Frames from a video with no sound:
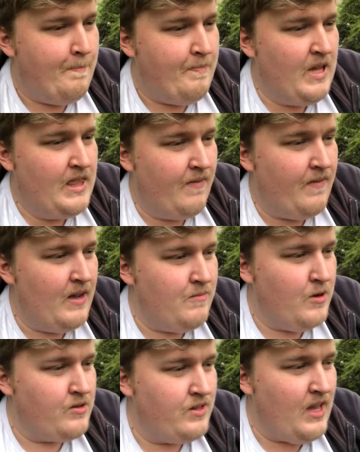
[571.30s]
But the thing
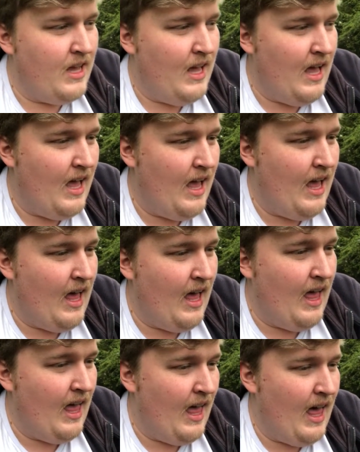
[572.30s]
was that
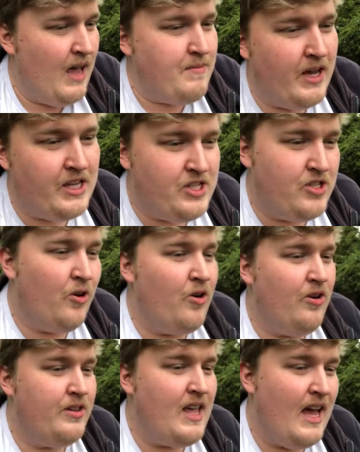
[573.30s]
I made
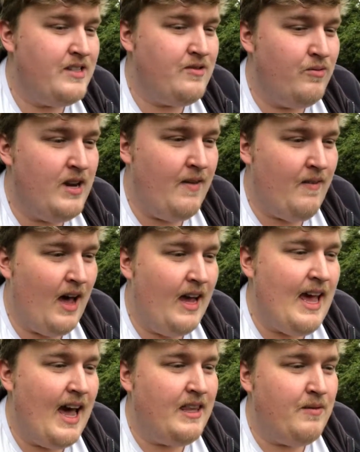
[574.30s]
sure that whenever I
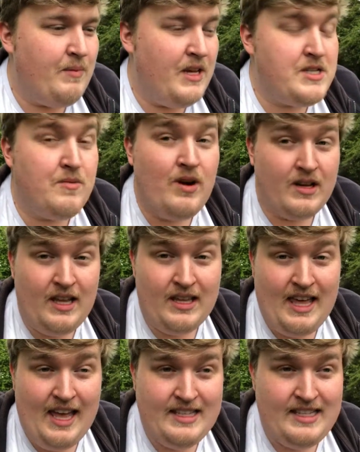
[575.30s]
had a piece of work like
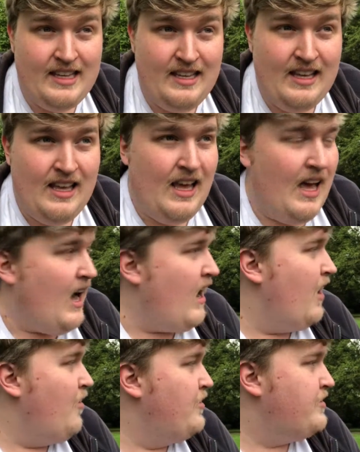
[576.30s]
that,
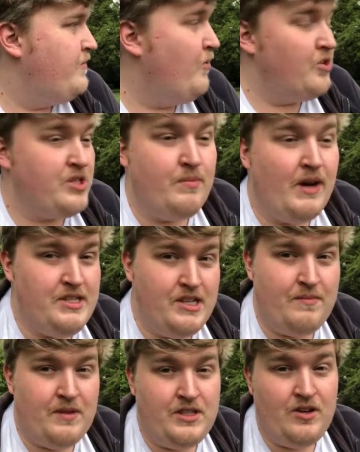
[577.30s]
I always forced
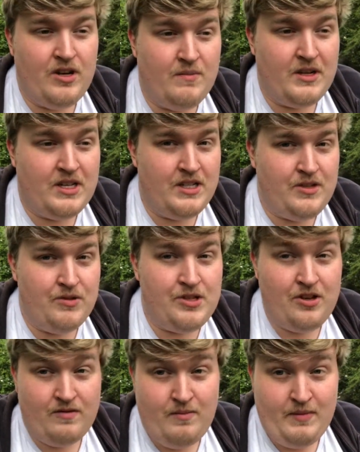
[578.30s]
myself to do it because it was
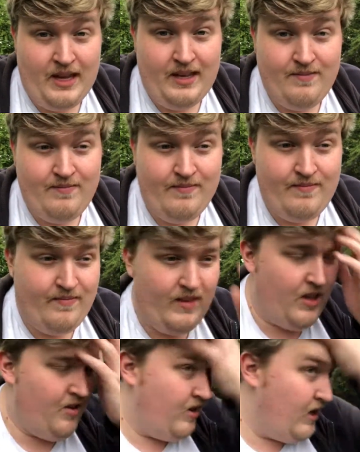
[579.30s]
good for me.
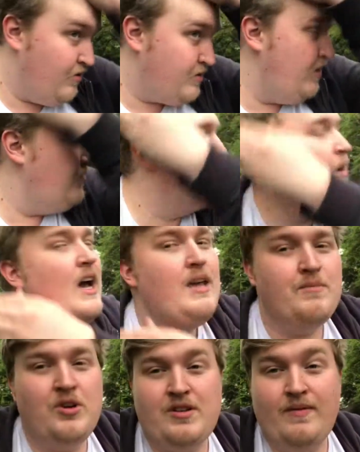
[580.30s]
You know, it was my
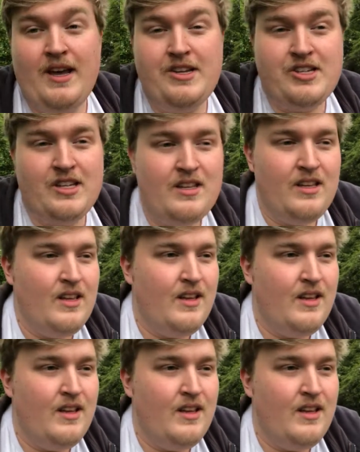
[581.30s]
motivation,